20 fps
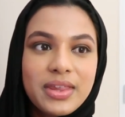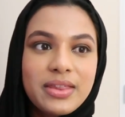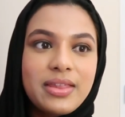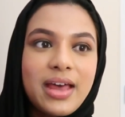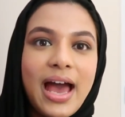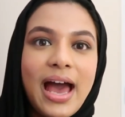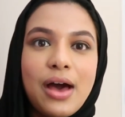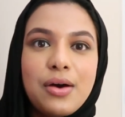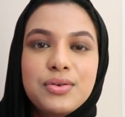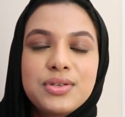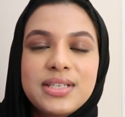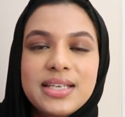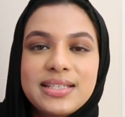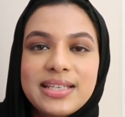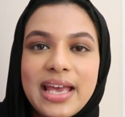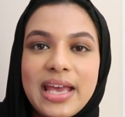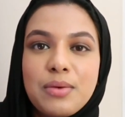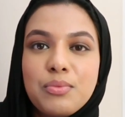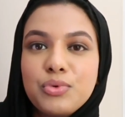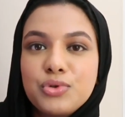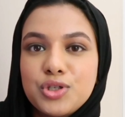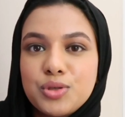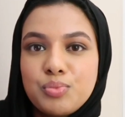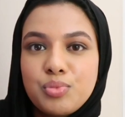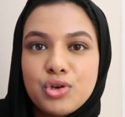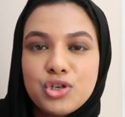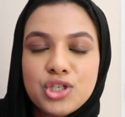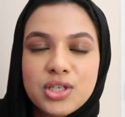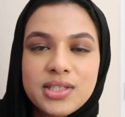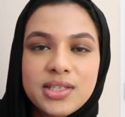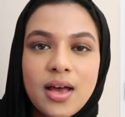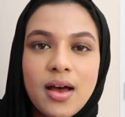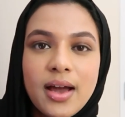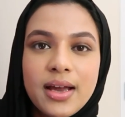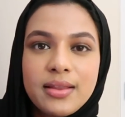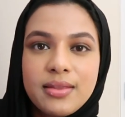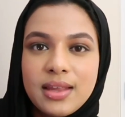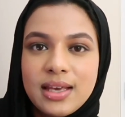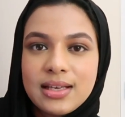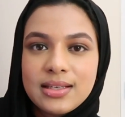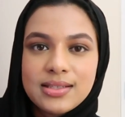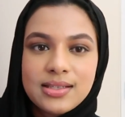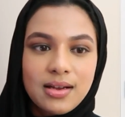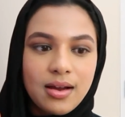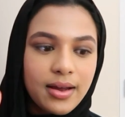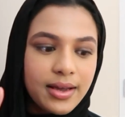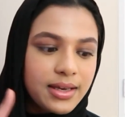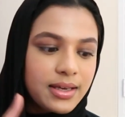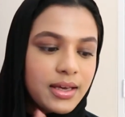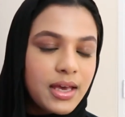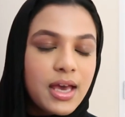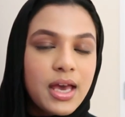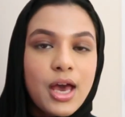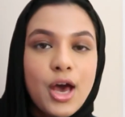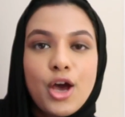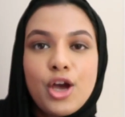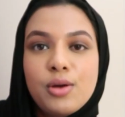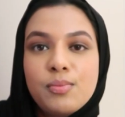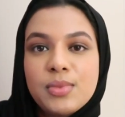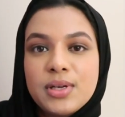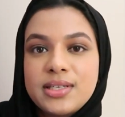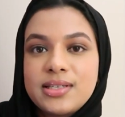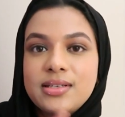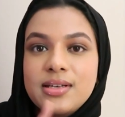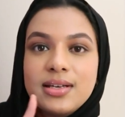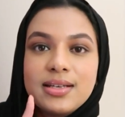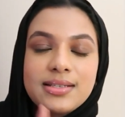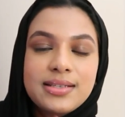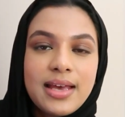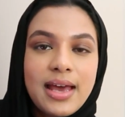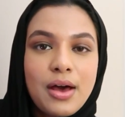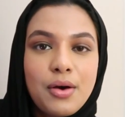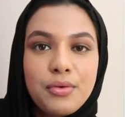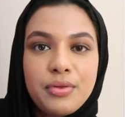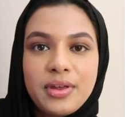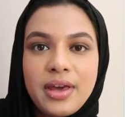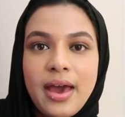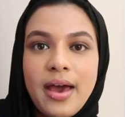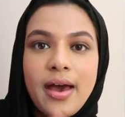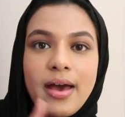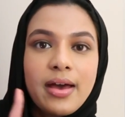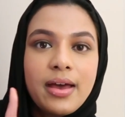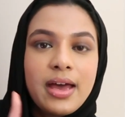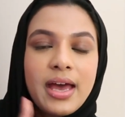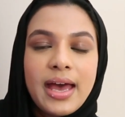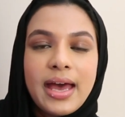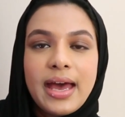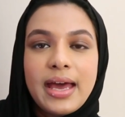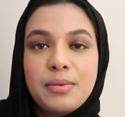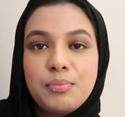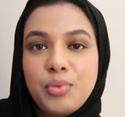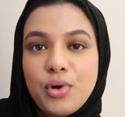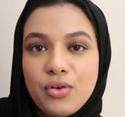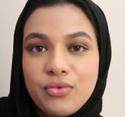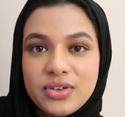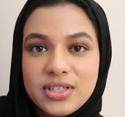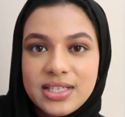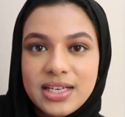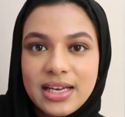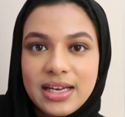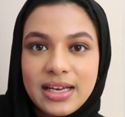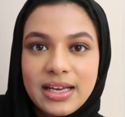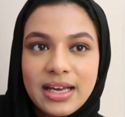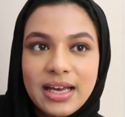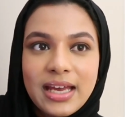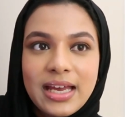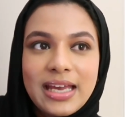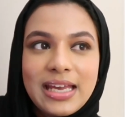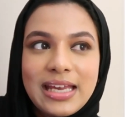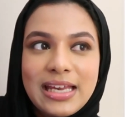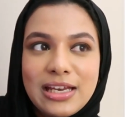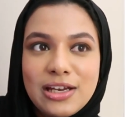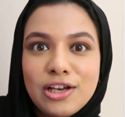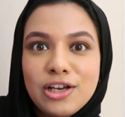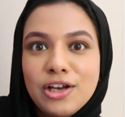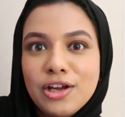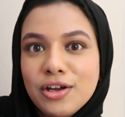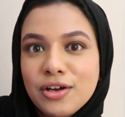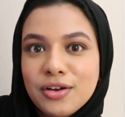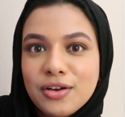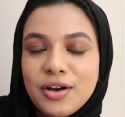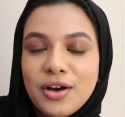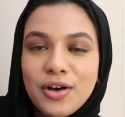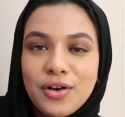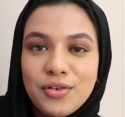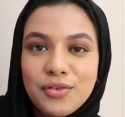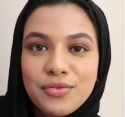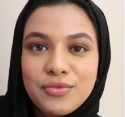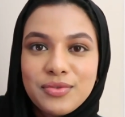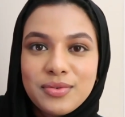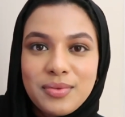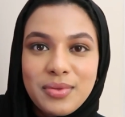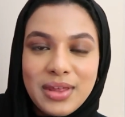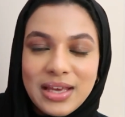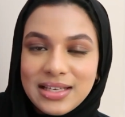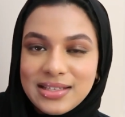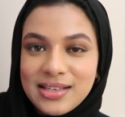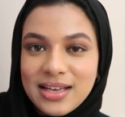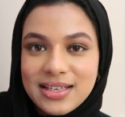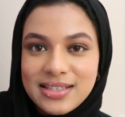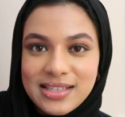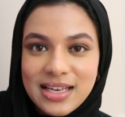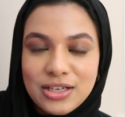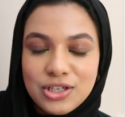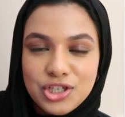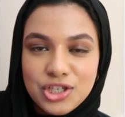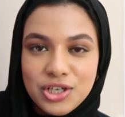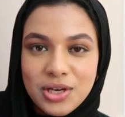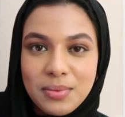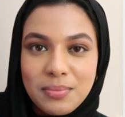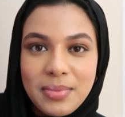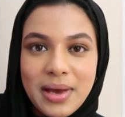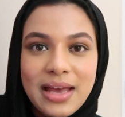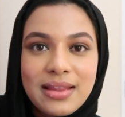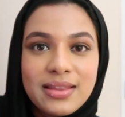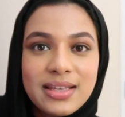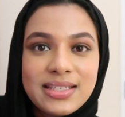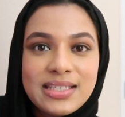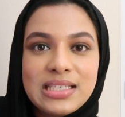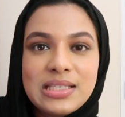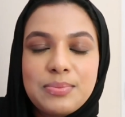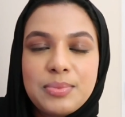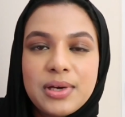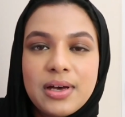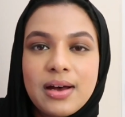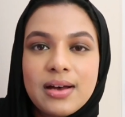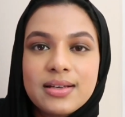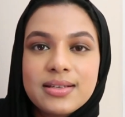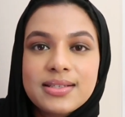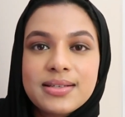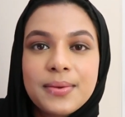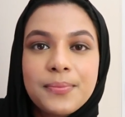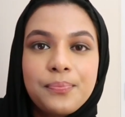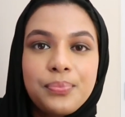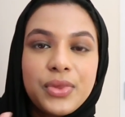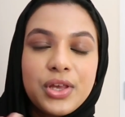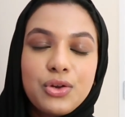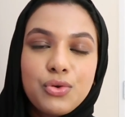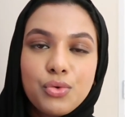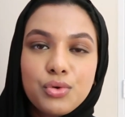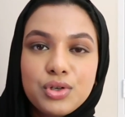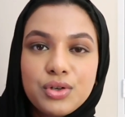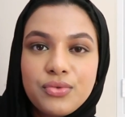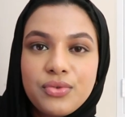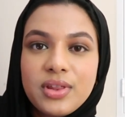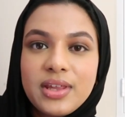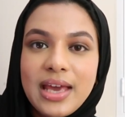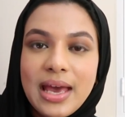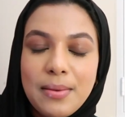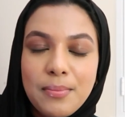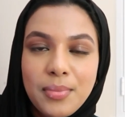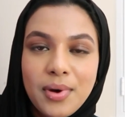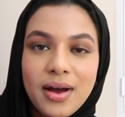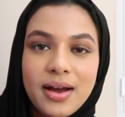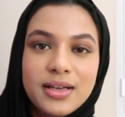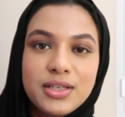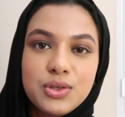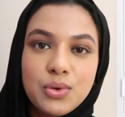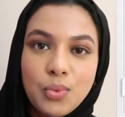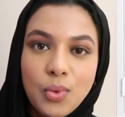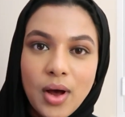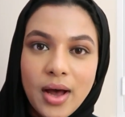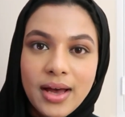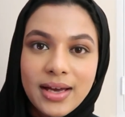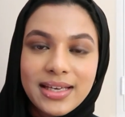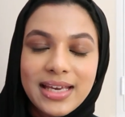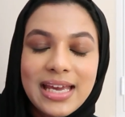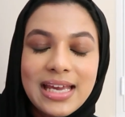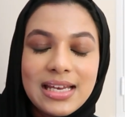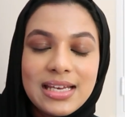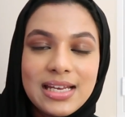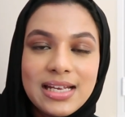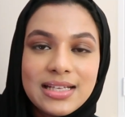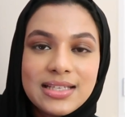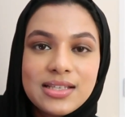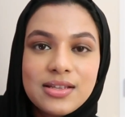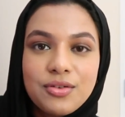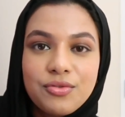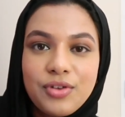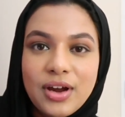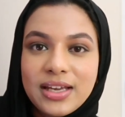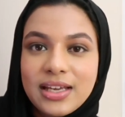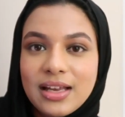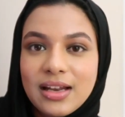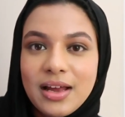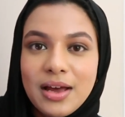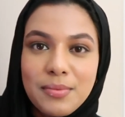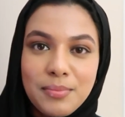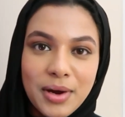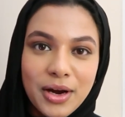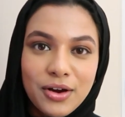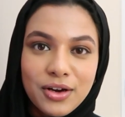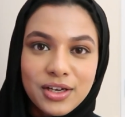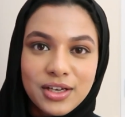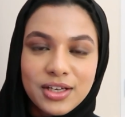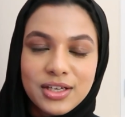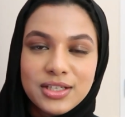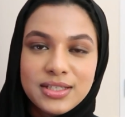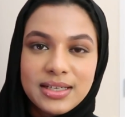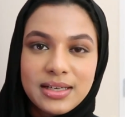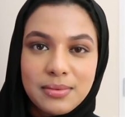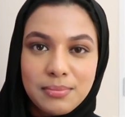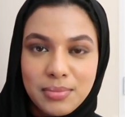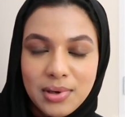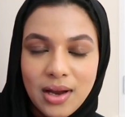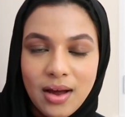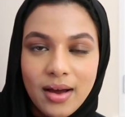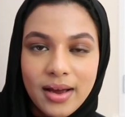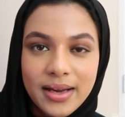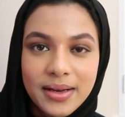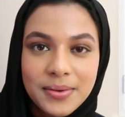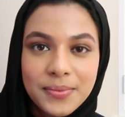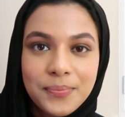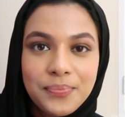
The House is able to push aside things like homelessness, healthcare, and poverty in lieu of things like censorship. And this is because in order for the empire to work, it needs the regular American to comply.